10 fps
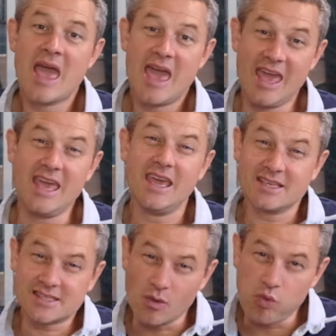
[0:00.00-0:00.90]
He
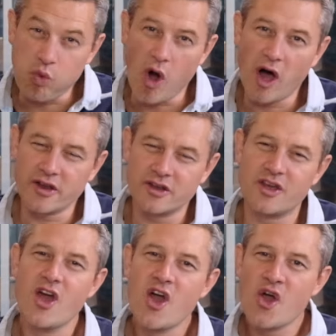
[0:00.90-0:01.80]
is the
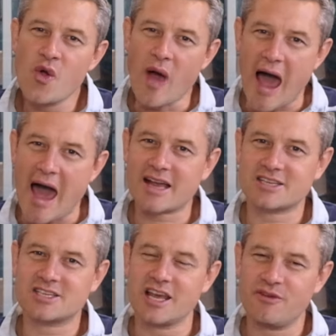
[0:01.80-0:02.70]
one who
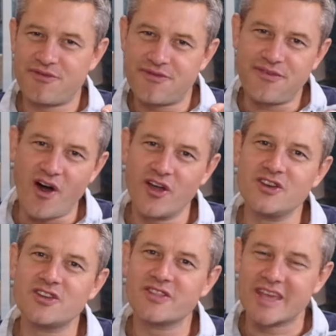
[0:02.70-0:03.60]
actually
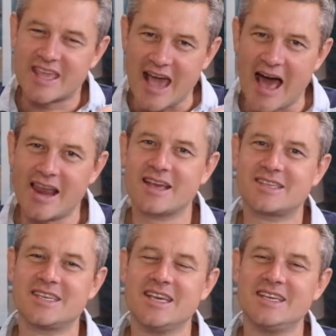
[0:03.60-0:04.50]
founded the
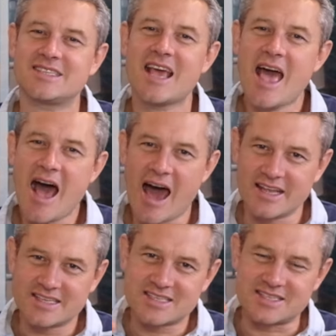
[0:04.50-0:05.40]
galaxies and
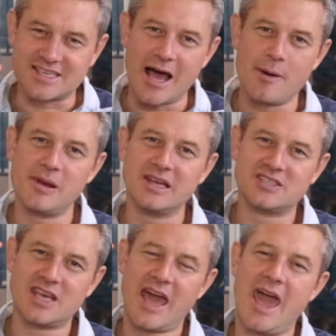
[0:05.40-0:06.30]

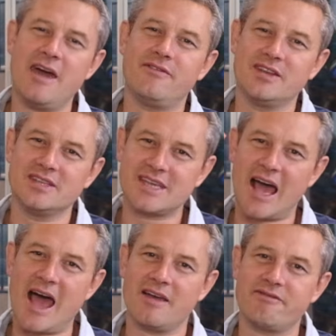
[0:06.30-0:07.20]
established the heavens
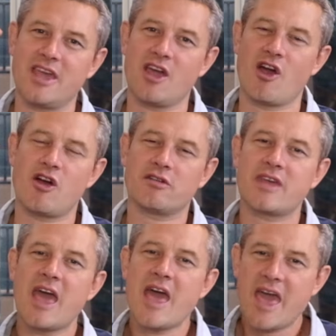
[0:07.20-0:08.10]
and the earth.
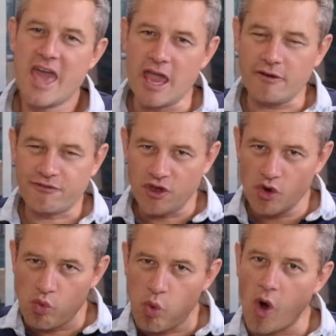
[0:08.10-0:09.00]
If
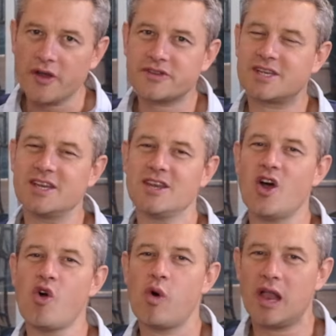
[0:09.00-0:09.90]
you want to
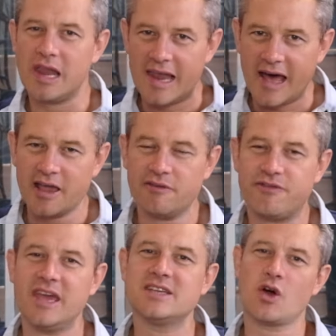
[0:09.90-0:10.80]
know what life
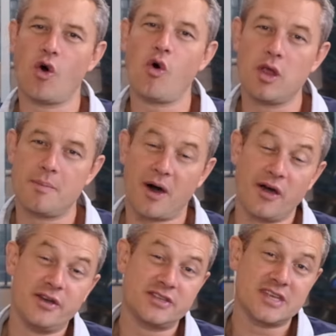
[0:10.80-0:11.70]
is all
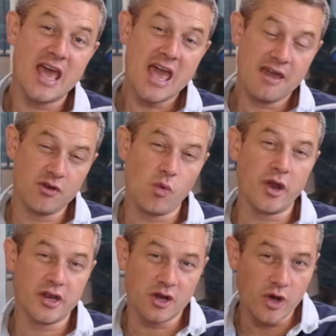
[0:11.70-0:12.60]
about, if you
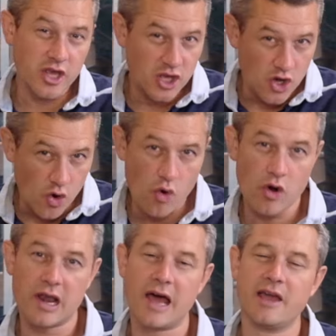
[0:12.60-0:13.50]
want to know what
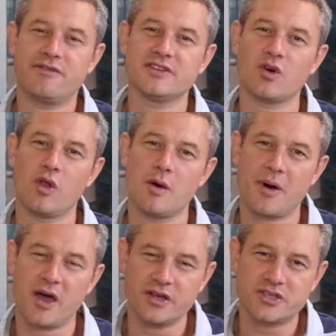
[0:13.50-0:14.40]
your life is all
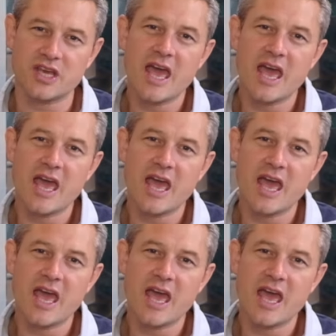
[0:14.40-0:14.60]
about,